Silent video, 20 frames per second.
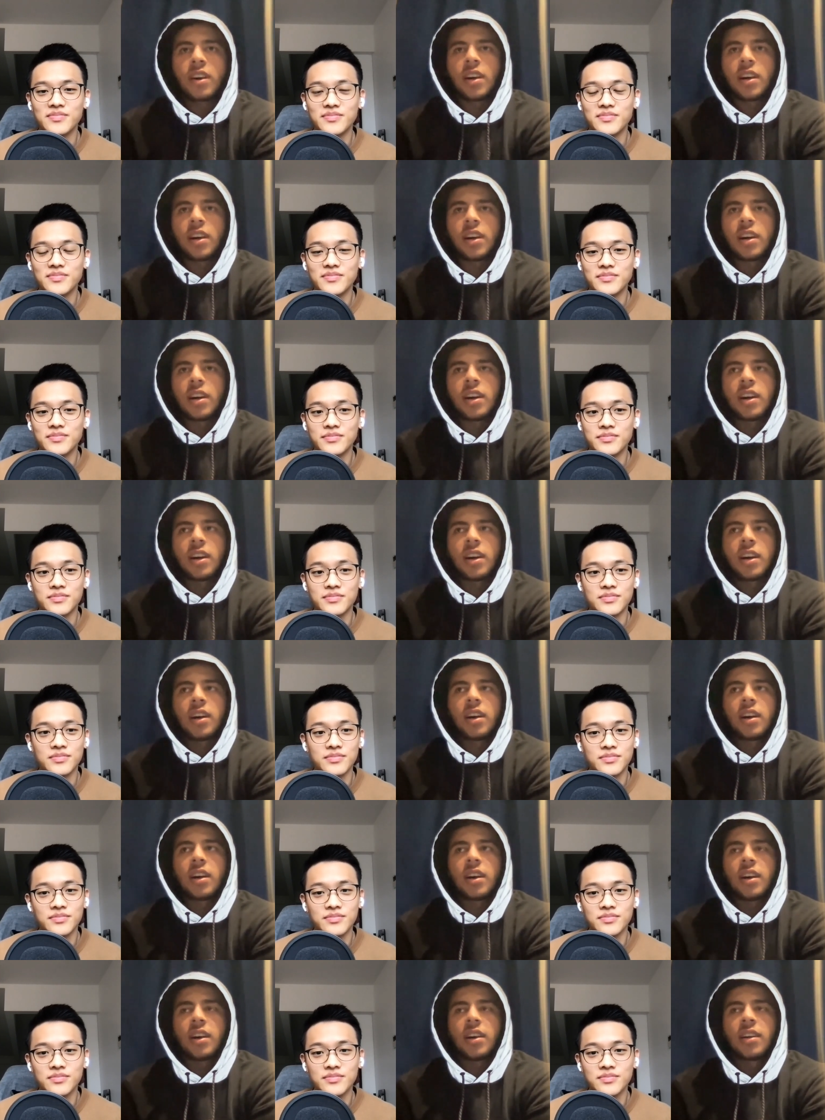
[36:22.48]

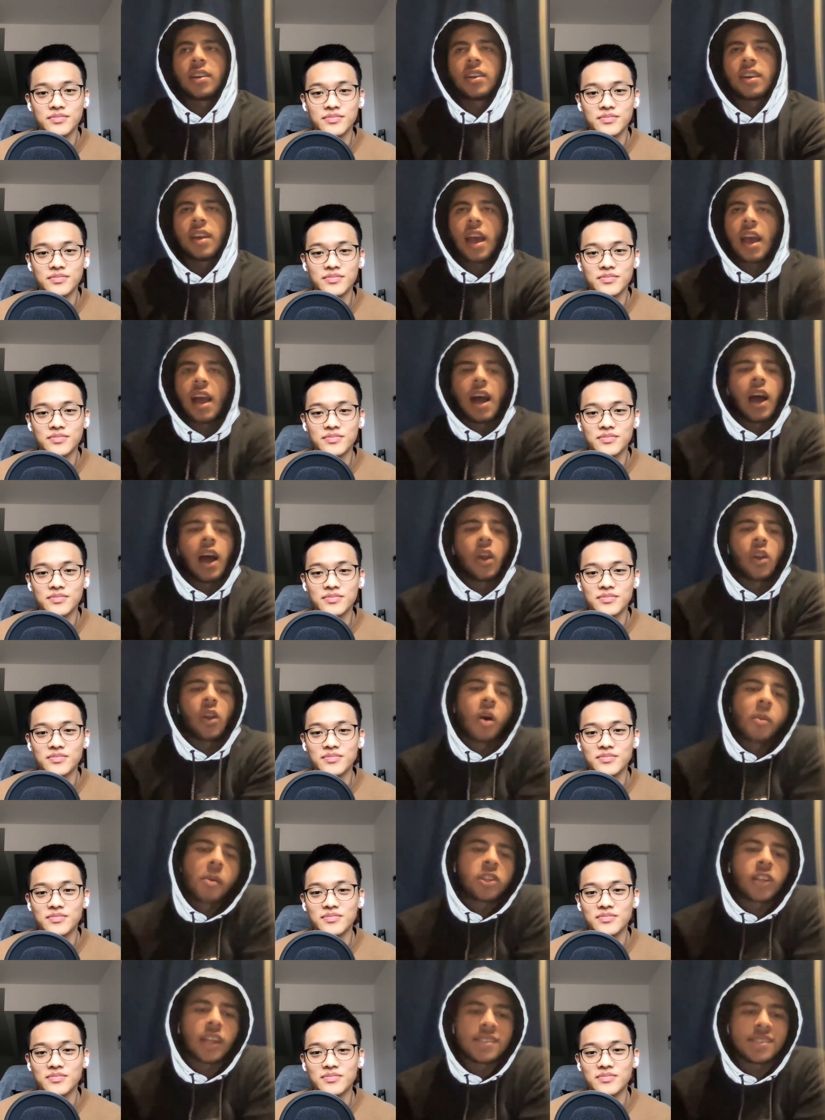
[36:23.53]
Speaker 1: Uh, I don't
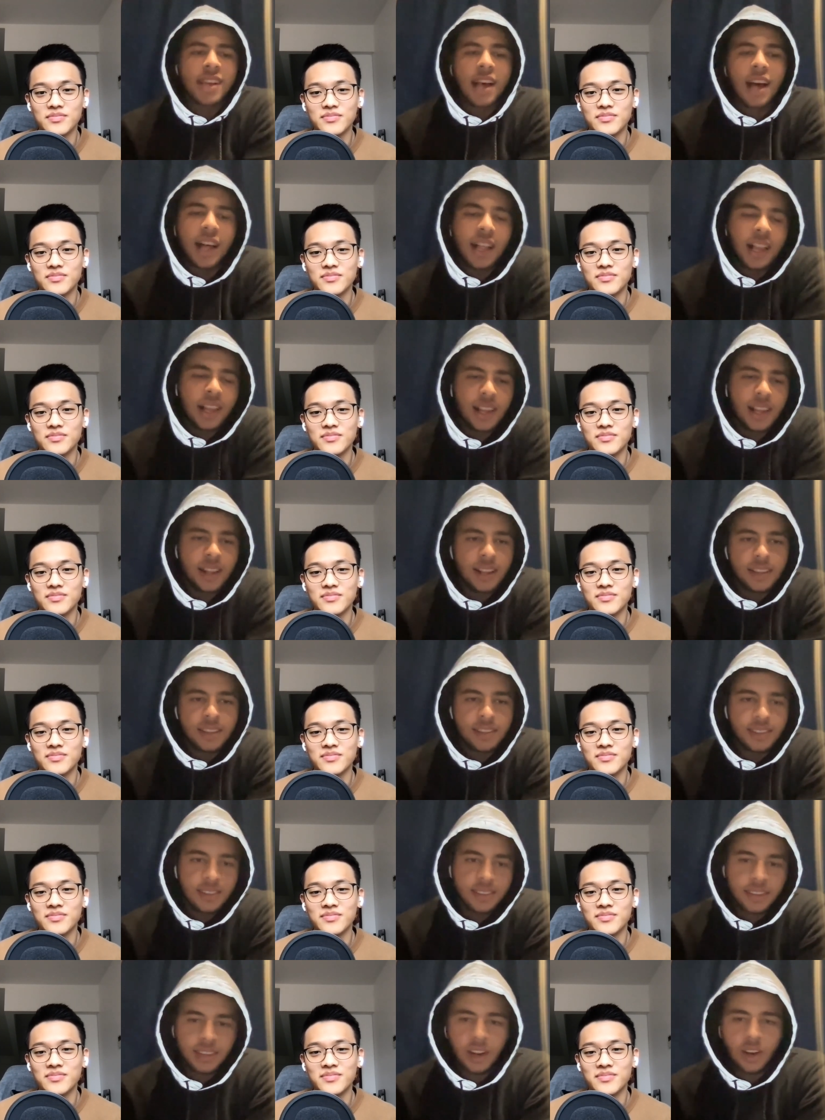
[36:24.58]
know about Asal.
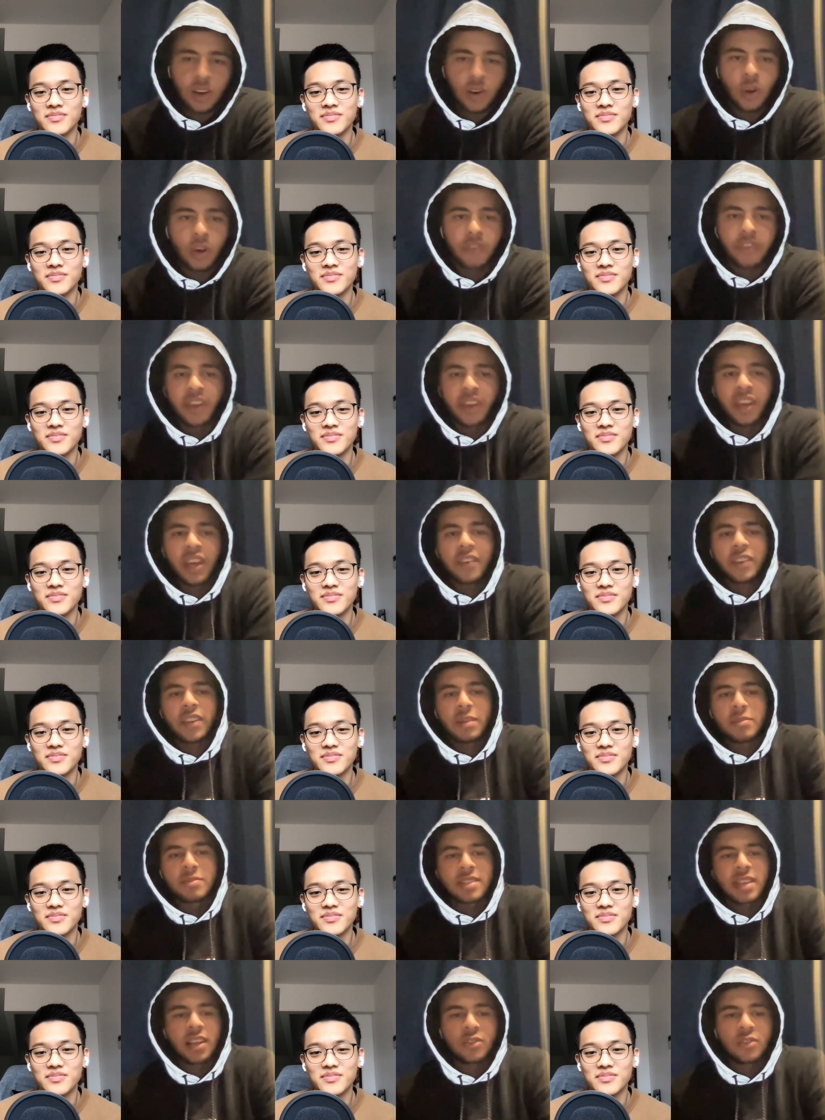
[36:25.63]
I don't know if he gave
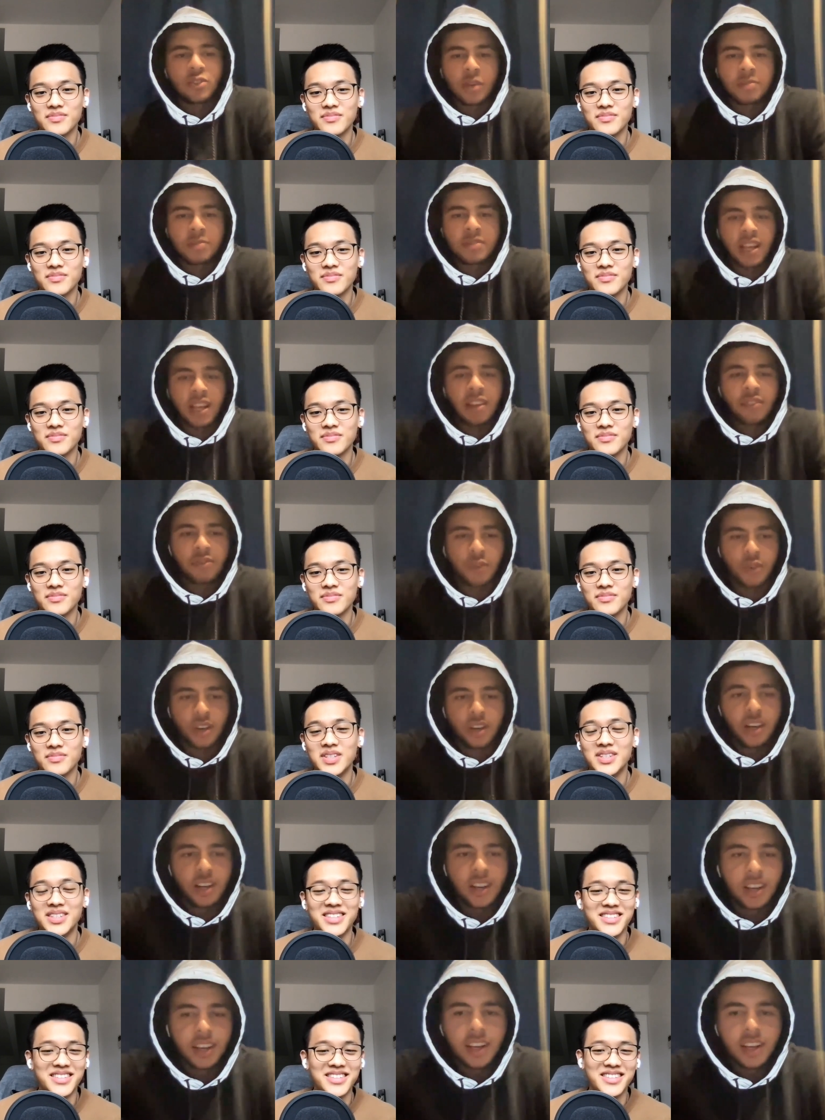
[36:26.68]
it himself to himself or
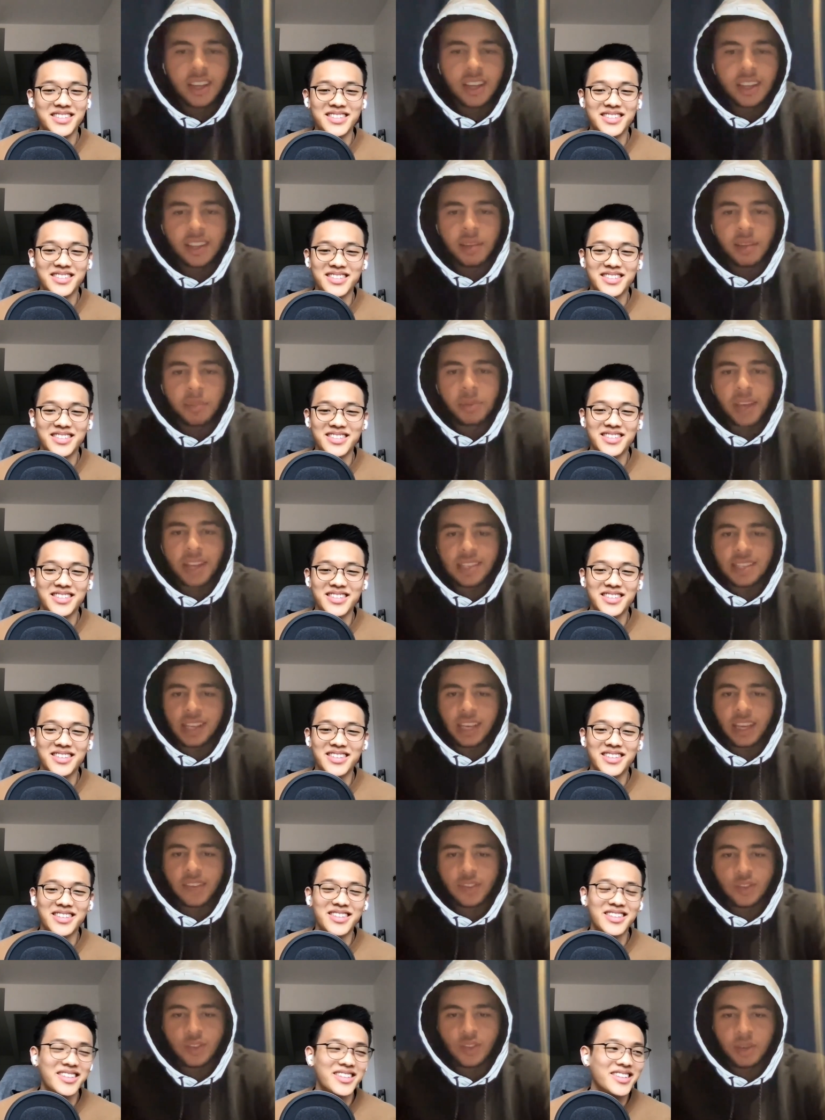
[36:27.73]
the
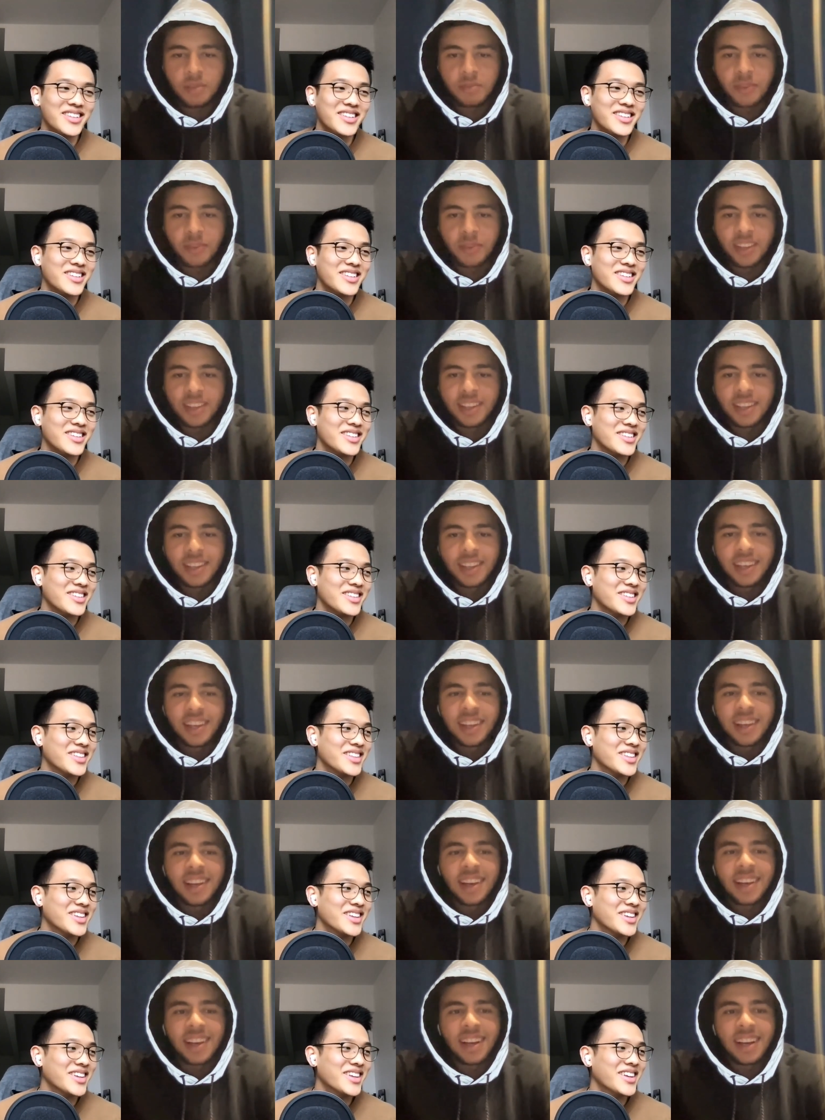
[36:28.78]
PSA gave it to him, but
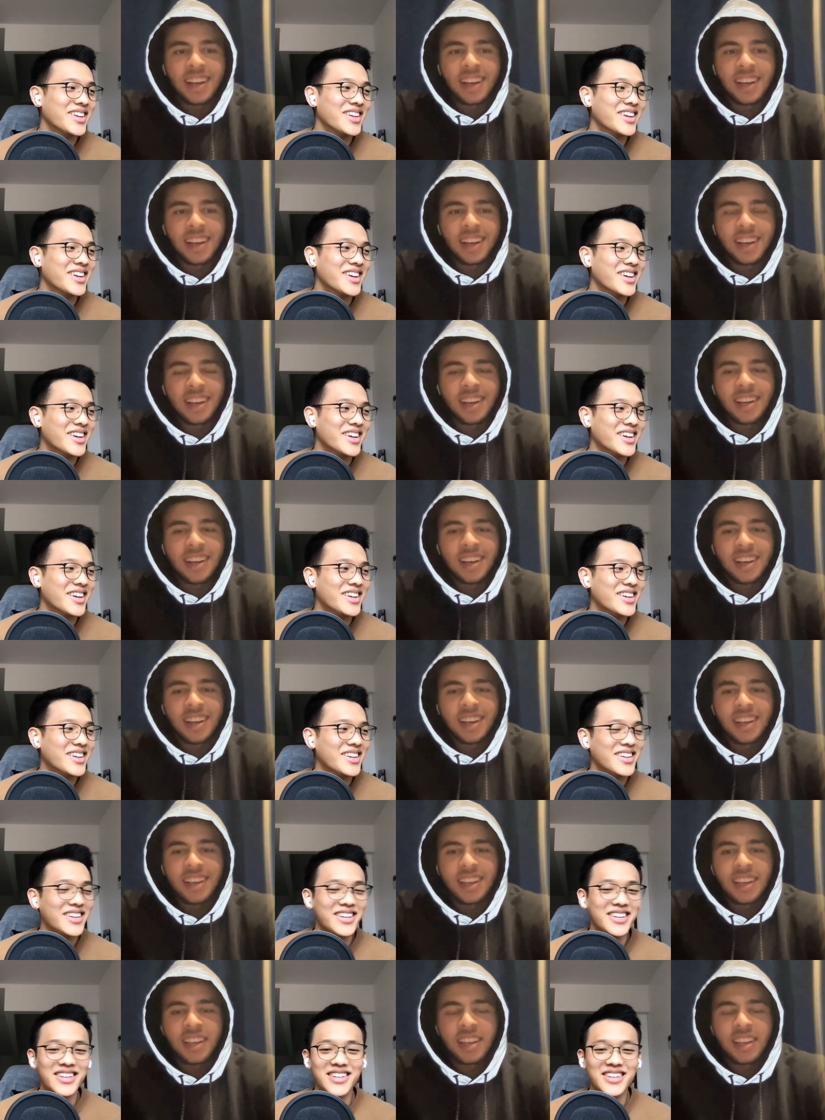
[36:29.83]
uh,